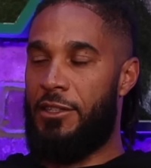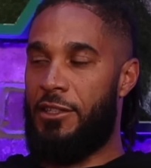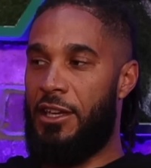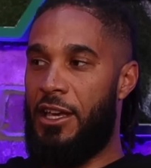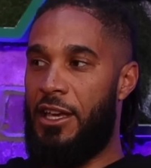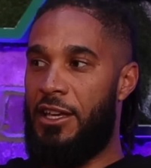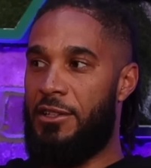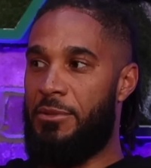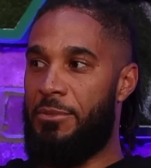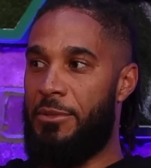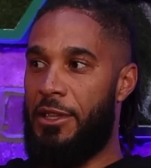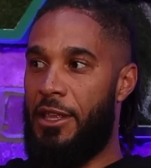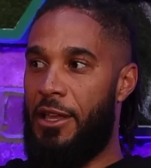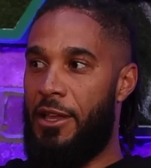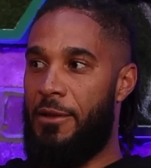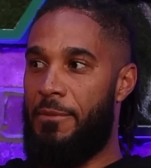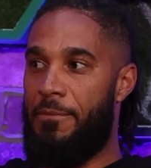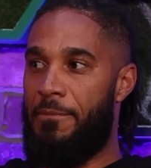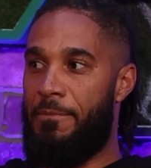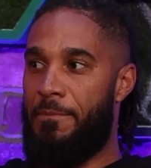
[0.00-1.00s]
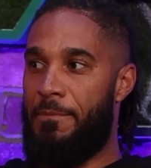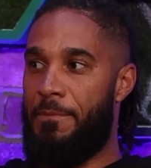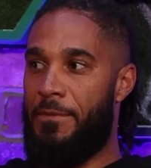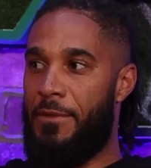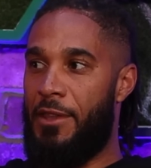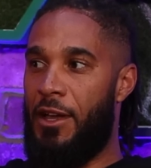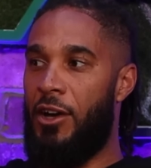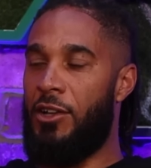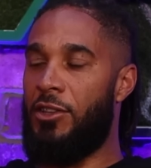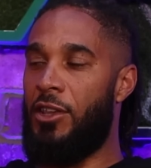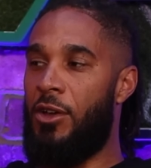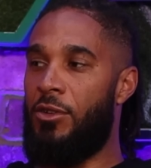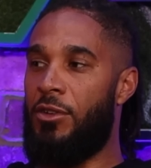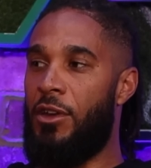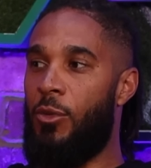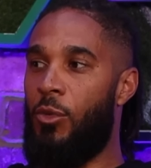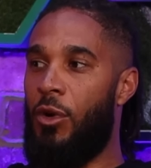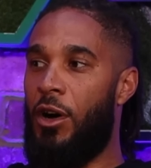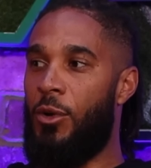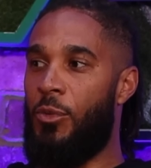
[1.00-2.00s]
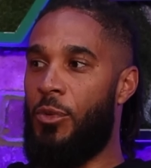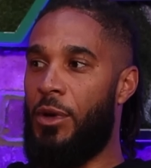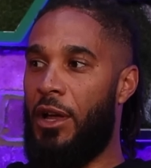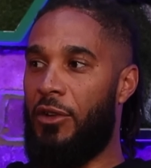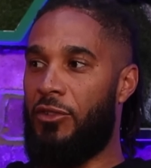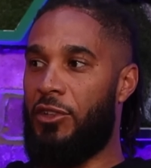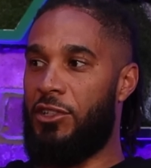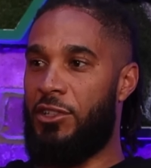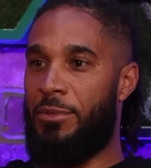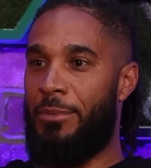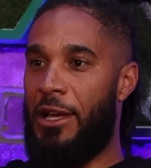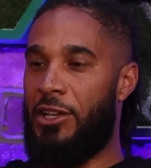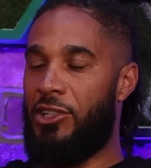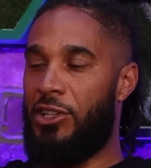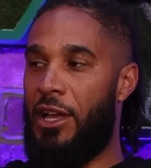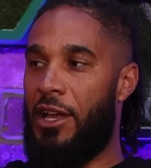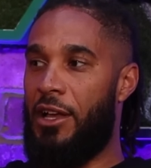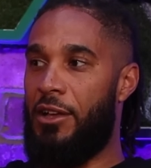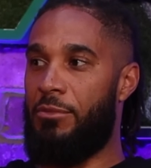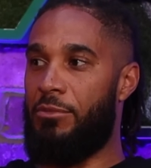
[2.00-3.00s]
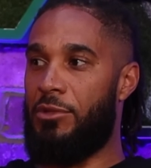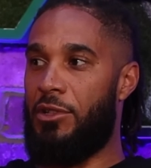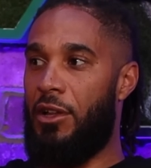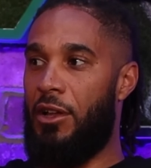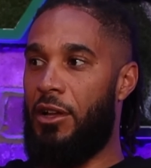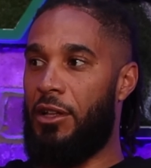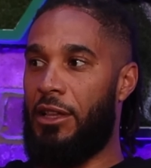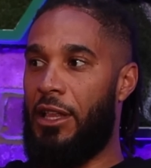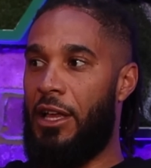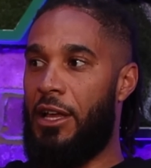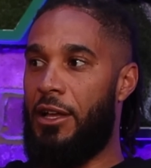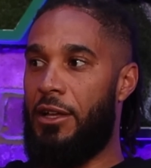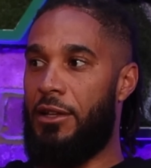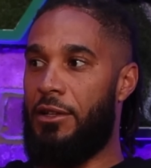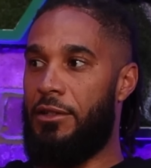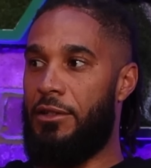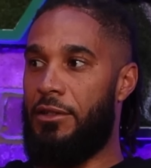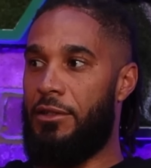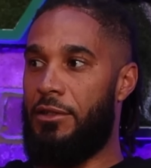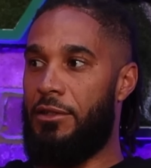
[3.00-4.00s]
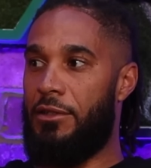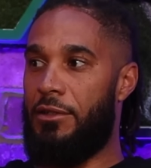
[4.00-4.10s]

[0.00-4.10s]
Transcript: That scares me, that. I don't know why we have to smash atoms like that.